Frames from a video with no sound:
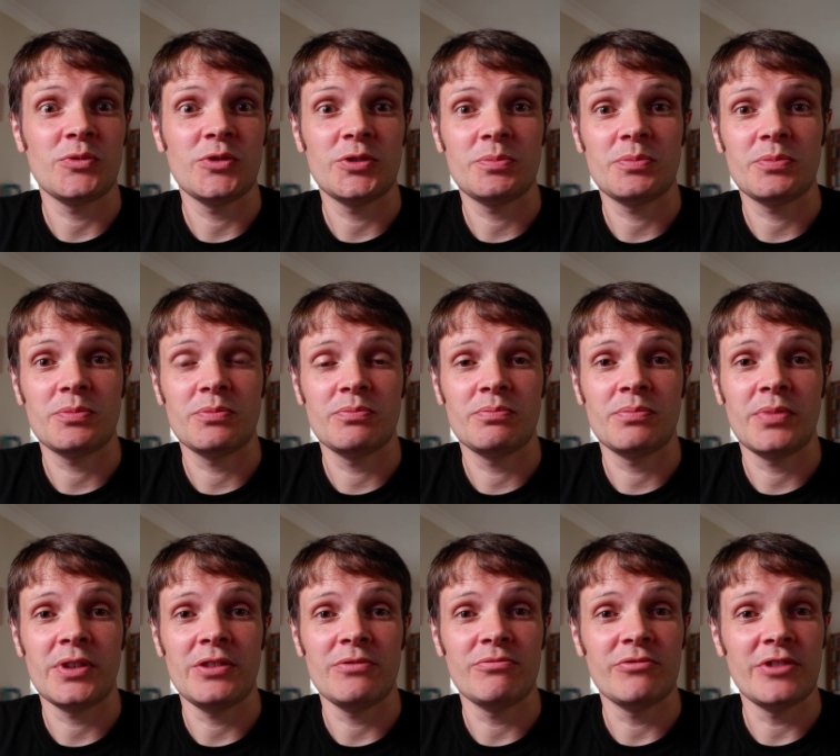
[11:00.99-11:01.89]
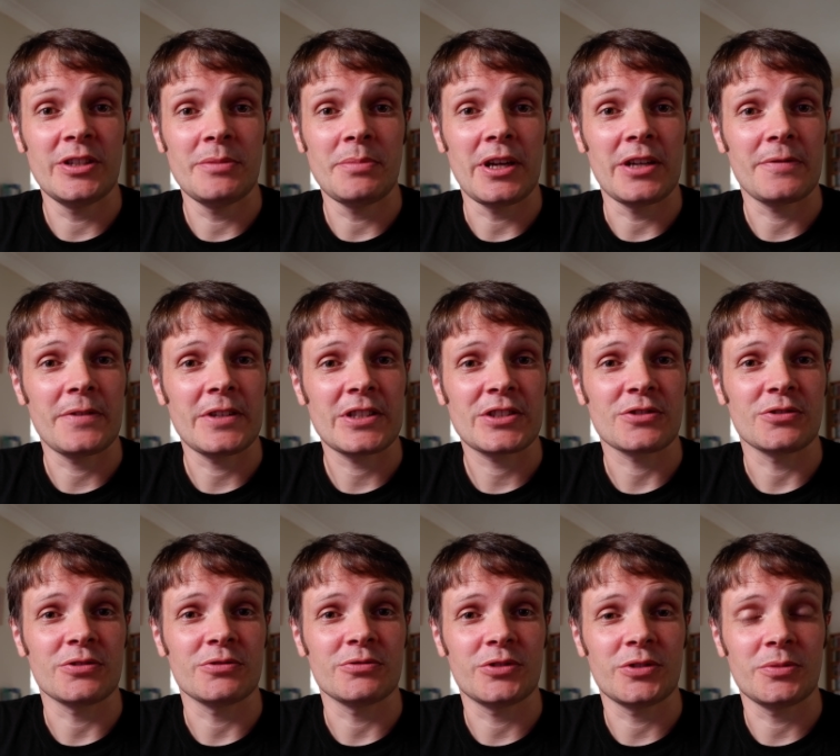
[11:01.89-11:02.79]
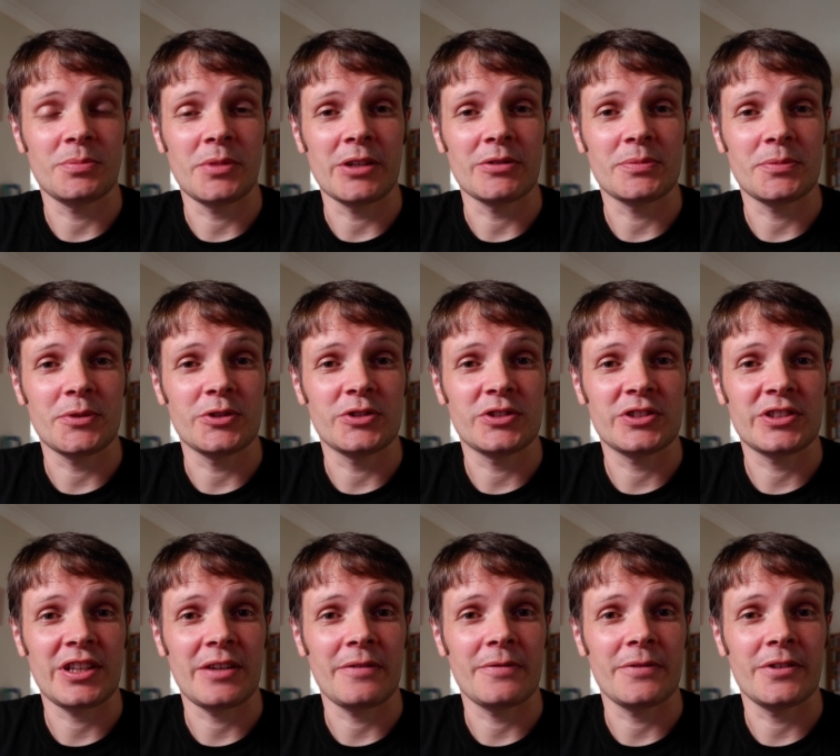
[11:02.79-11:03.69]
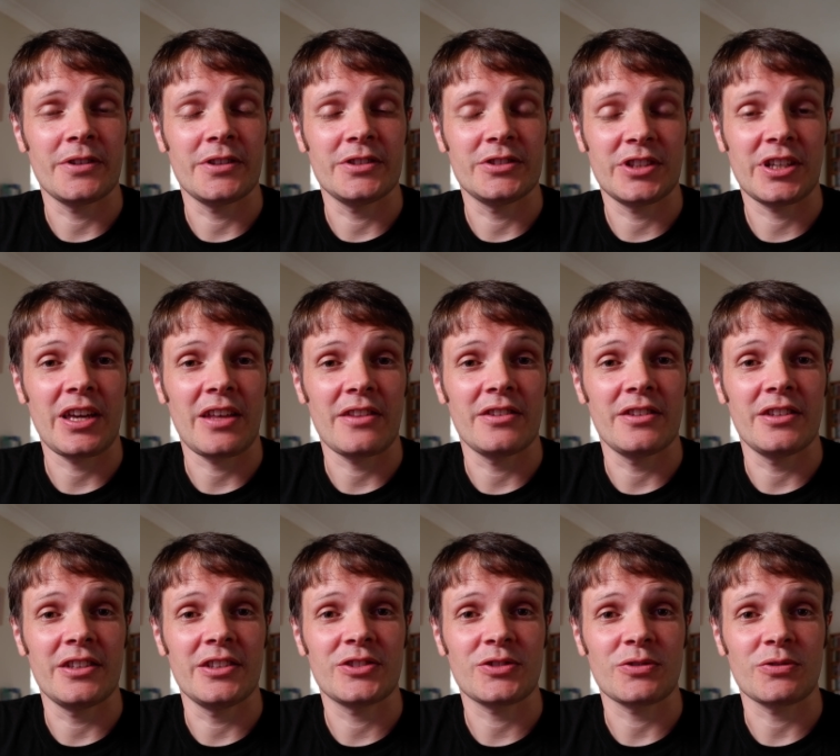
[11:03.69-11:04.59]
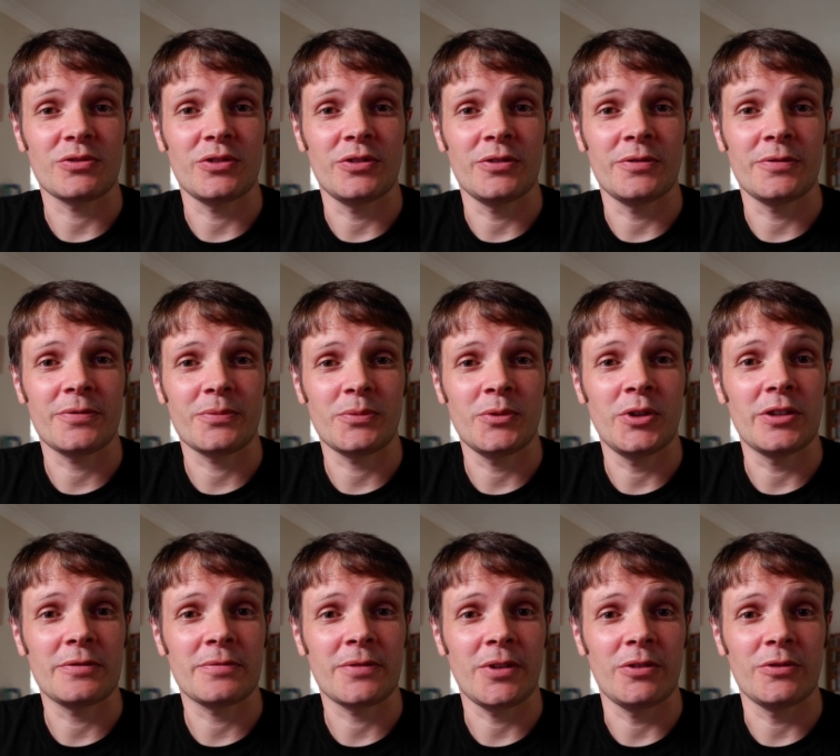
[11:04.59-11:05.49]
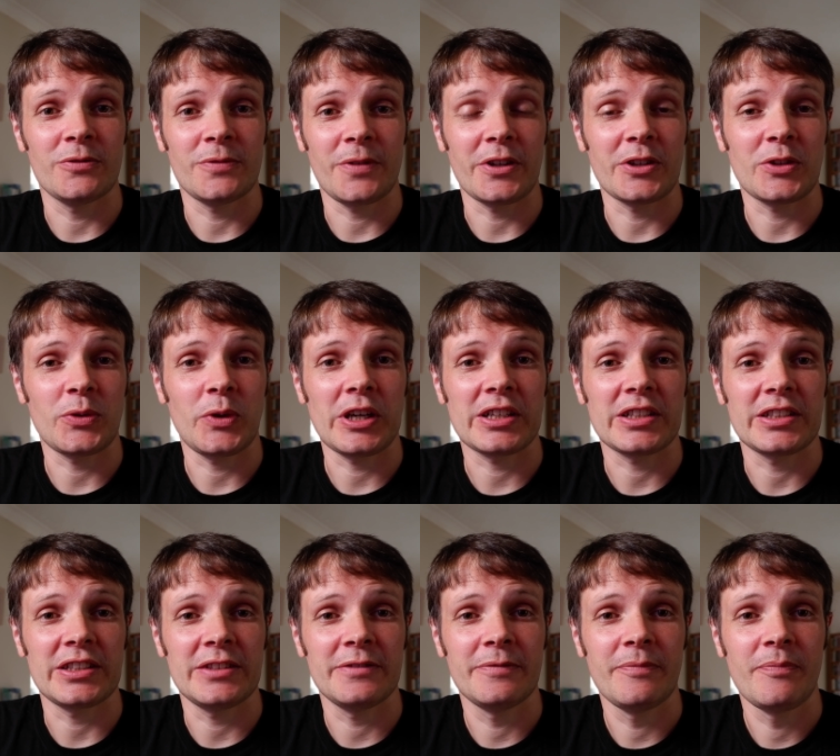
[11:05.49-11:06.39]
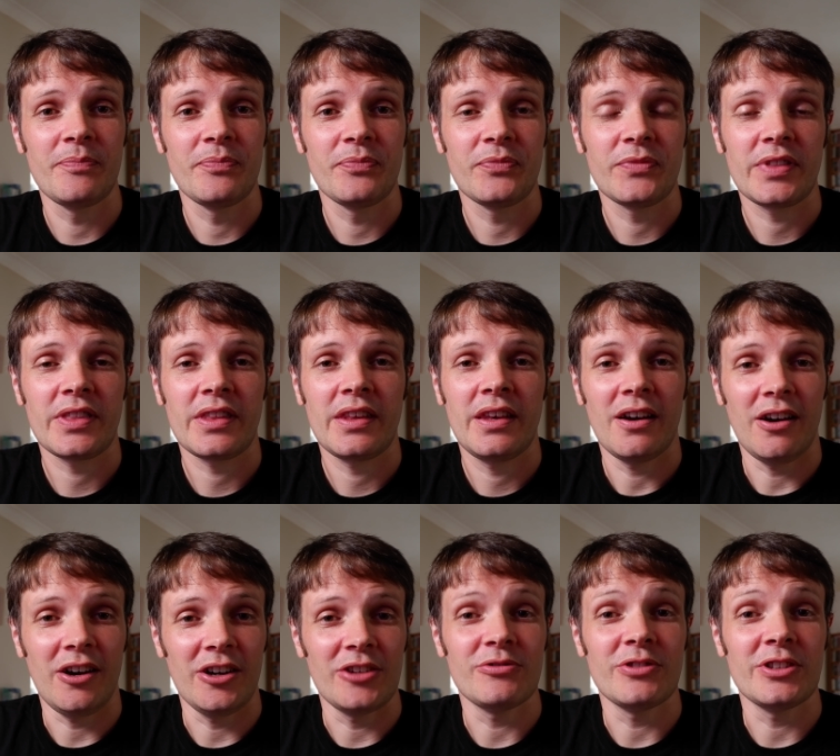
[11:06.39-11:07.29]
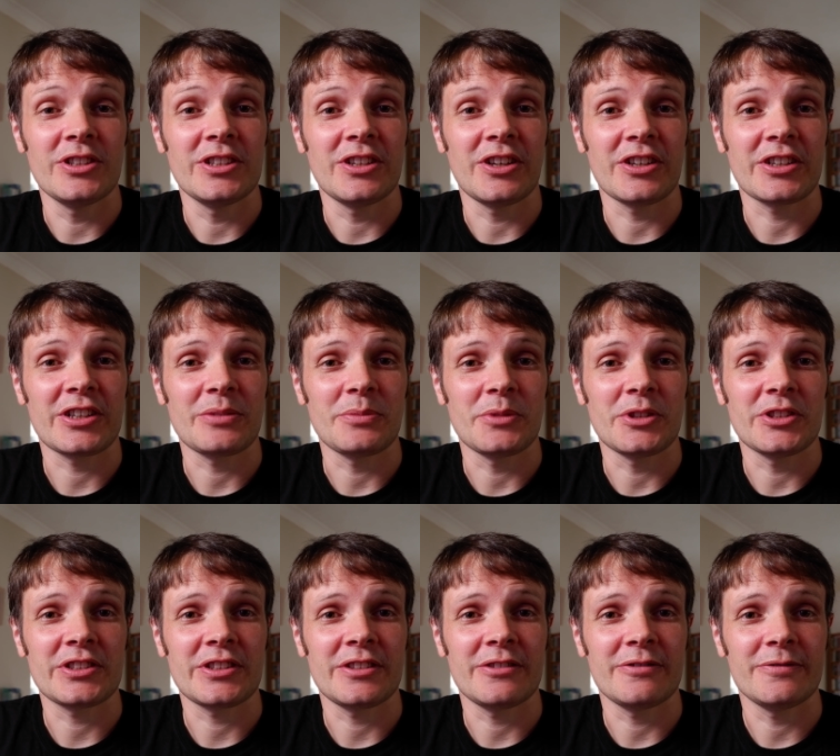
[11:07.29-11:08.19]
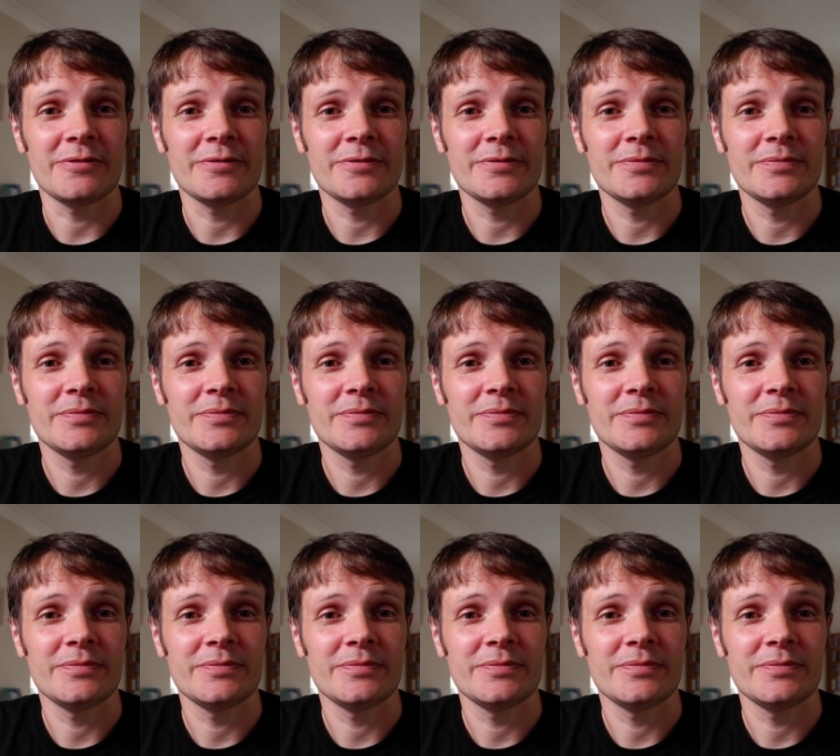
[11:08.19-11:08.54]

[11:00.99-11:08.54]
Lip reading: would be really beneficial to be able to put together these sort of workflows very quickly. I really like it myself.